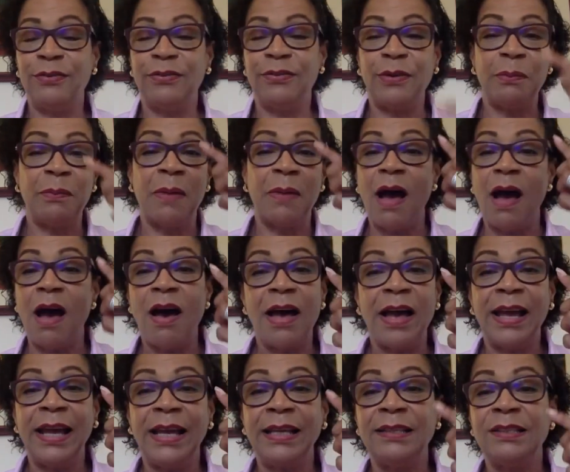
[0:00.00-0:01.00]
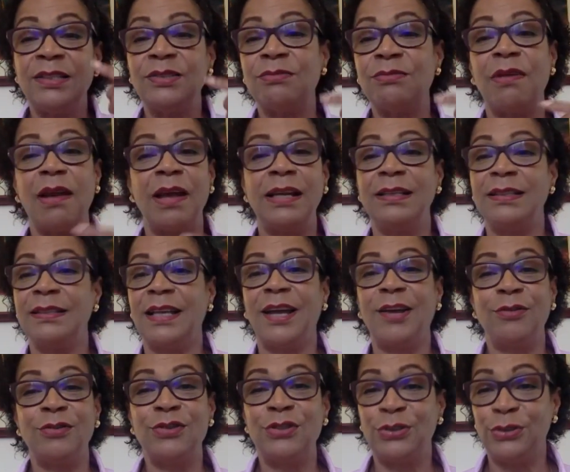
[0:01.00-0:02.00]
from eyes right
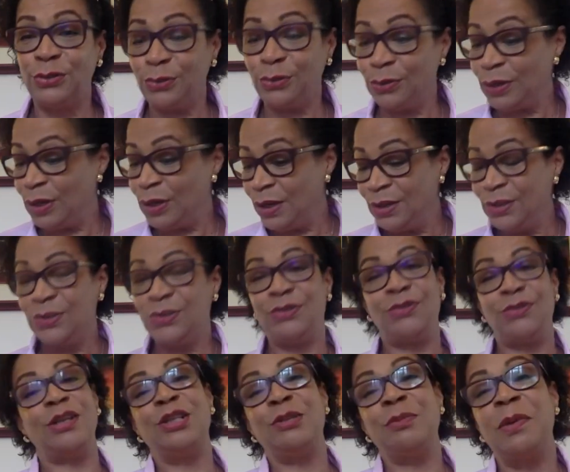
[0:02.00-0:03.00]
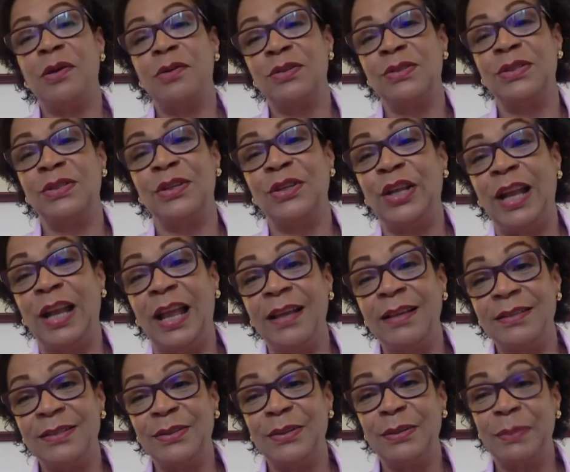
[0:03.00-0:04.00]
down to stretch marks on the
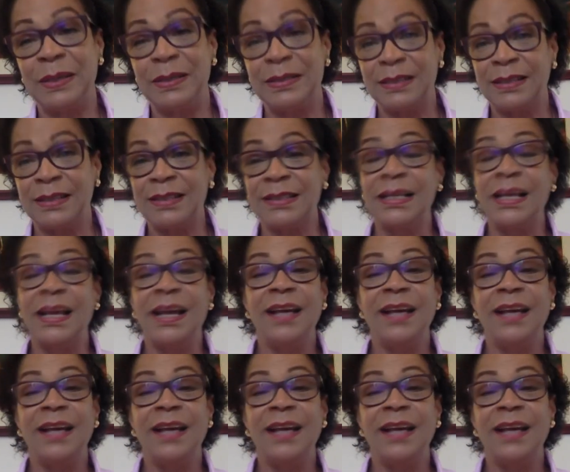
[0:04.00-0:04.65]
legs or the buttocks.